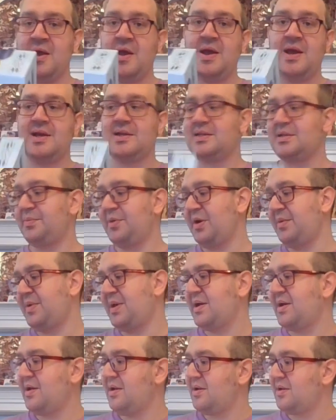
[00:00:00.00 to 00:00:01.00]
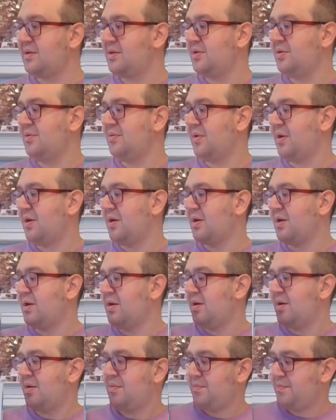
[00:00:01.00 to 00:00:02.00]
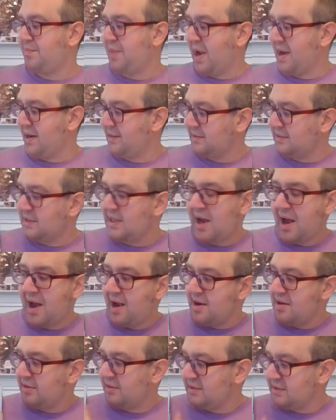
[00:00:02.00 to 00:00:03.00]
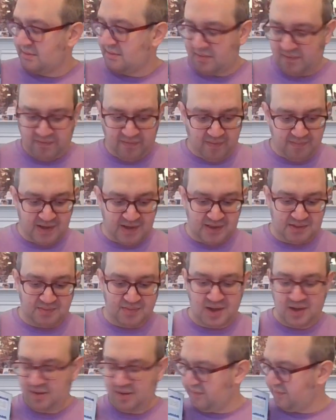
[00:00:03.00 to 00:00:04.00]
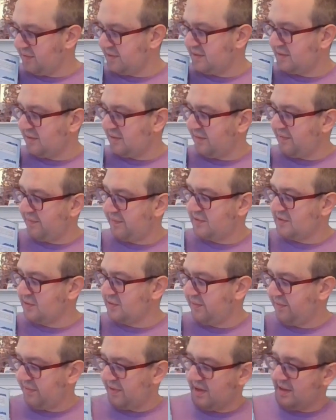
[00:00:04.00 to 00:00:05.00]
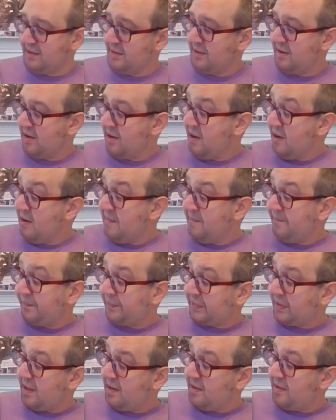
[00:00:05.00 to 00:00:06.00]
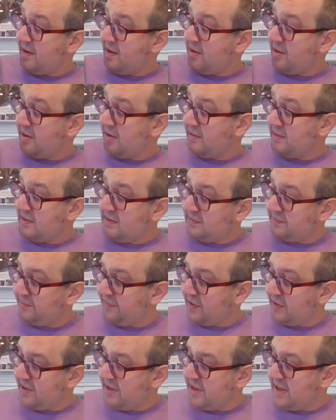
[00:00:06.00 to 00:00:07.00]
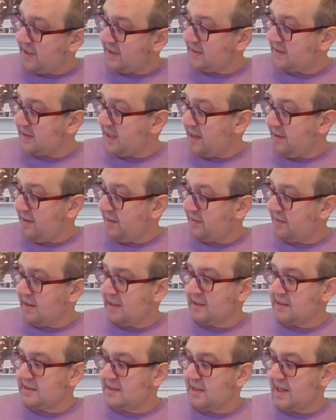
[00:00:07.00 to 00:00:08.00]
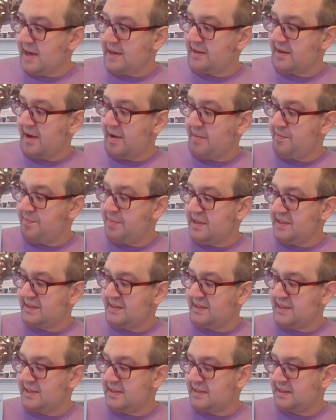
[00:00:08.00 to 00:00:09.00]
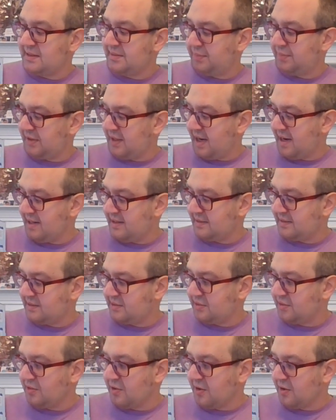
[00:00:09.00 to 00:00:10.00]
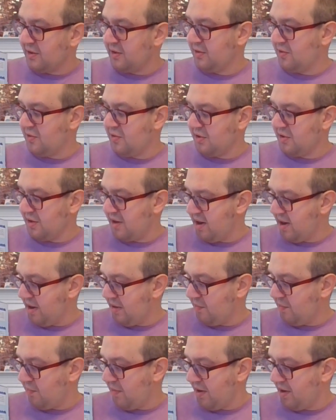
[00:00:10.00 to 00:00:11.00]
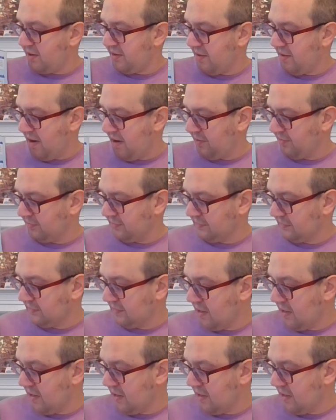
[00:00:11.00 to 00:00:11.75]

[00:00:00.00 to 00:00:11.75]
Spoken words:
In Suburbia, you are buying tiles from this middle reserve sort of thing, and they are these very exciting things like a business supply store or a warehouse